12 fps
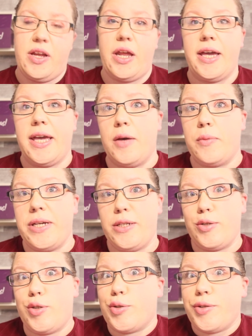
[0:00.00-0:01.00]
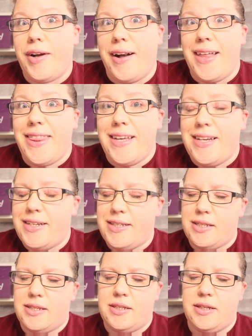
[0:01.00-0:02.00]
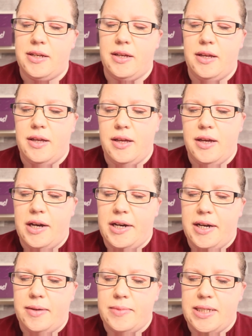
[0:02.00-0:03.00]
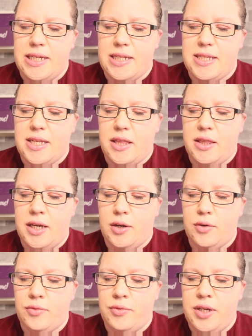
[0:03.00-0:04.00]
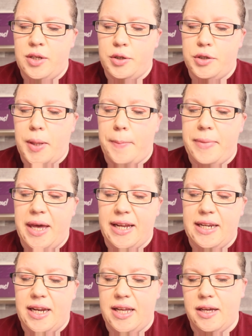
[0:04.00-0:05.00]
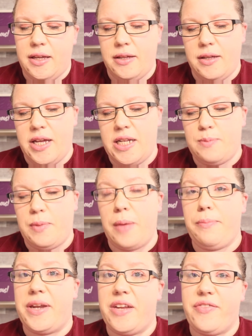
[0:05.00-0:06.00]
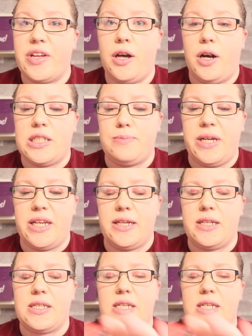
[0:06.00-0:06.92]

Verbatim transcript: and I can't wait to try this, um, it's They're Real Magnetic. It's by Benefit Cosmetics.